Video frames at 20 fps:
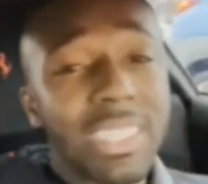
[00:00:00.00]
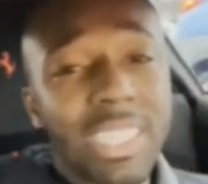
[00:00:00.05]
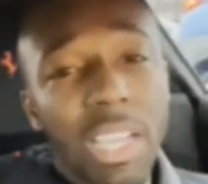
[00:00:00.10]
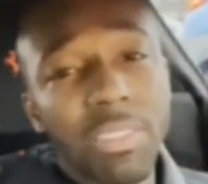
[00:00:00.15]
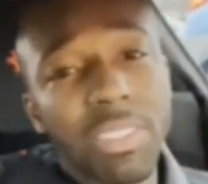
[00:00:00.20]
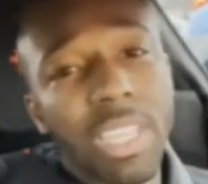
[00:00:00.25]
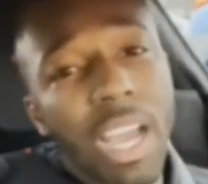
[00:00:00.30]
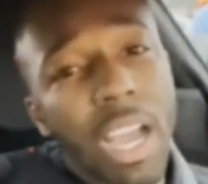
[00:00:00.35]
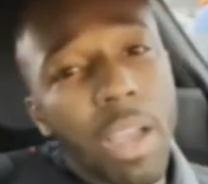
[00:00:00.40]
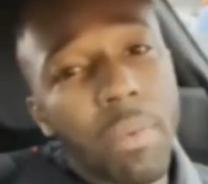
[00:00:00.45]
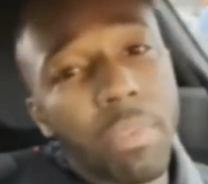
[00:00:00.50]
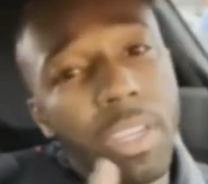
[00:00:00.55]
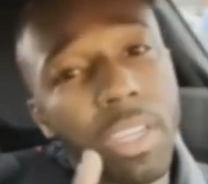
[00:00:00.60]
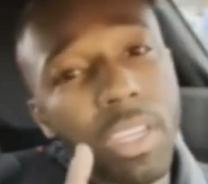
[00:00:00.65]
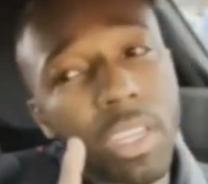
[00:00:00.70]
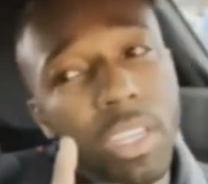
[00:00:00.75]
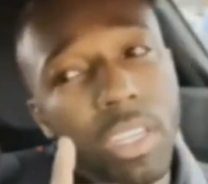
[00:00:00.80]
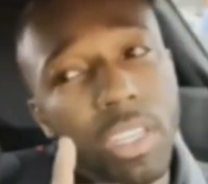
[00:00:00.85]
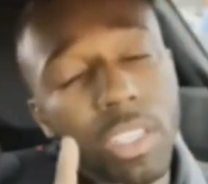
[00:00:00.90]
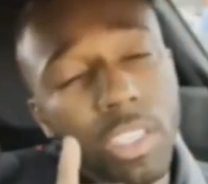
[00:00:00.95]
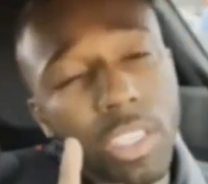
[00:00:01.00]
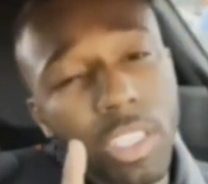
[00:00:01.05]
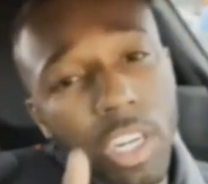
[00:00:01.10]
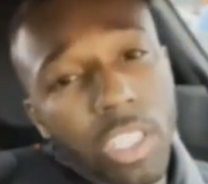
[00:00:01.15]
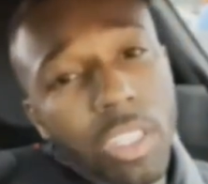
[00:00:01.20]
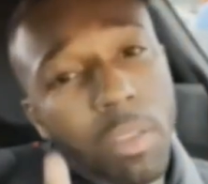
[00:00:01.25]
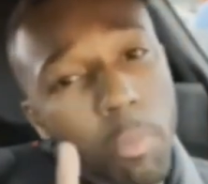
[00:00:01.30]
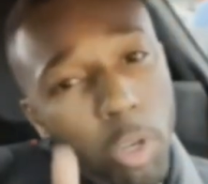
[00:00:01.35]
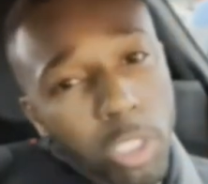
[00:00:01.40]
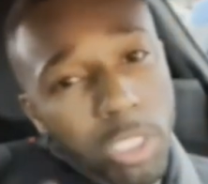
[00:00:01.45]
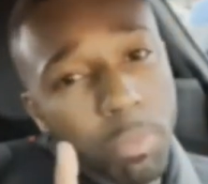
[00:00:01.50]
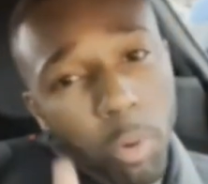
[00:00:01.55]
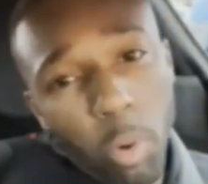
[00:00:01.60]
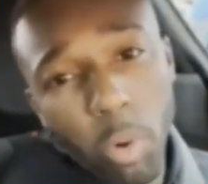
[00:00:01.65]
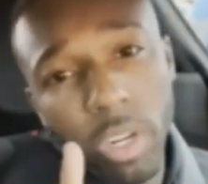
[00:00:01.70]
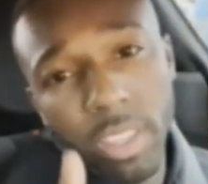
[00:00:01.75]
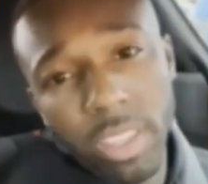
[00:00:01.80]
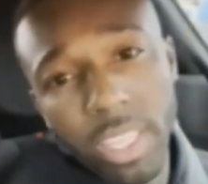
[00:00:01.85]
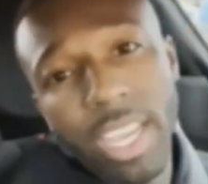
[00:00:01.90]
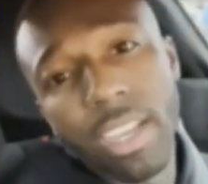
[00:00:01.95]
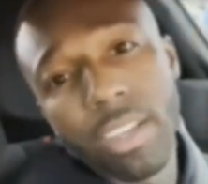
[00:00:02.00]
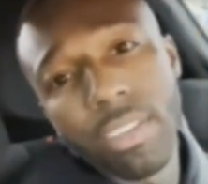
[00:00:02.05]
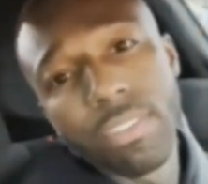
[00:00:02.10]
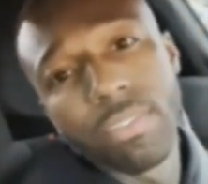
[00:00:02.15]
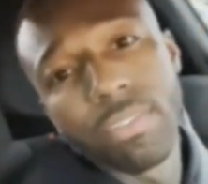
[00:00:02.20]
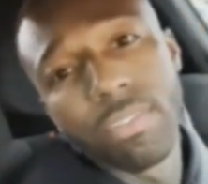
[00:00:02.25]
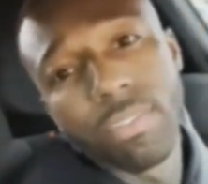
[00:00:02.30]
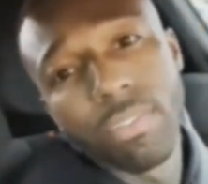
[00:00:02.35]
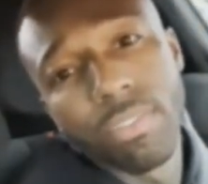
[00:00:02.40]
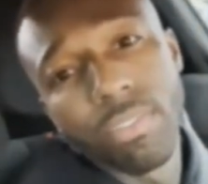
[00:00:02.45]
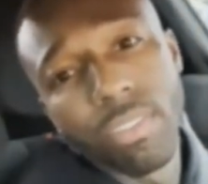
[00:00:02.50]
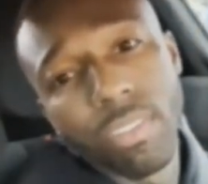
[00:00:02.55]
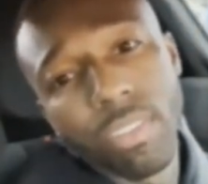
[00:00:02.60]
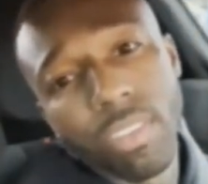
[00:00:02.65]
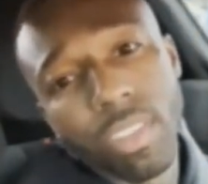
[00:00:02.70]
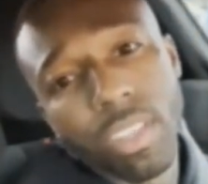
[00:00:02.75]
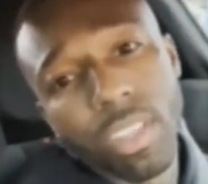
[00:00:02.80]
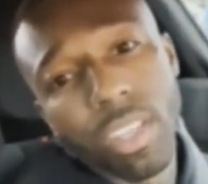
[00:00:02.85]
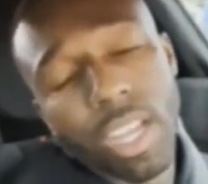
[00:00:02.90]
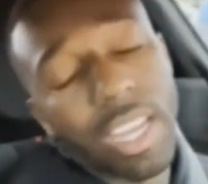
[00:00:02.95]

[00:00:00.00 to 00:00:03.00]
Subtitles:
time, you're the most important thing.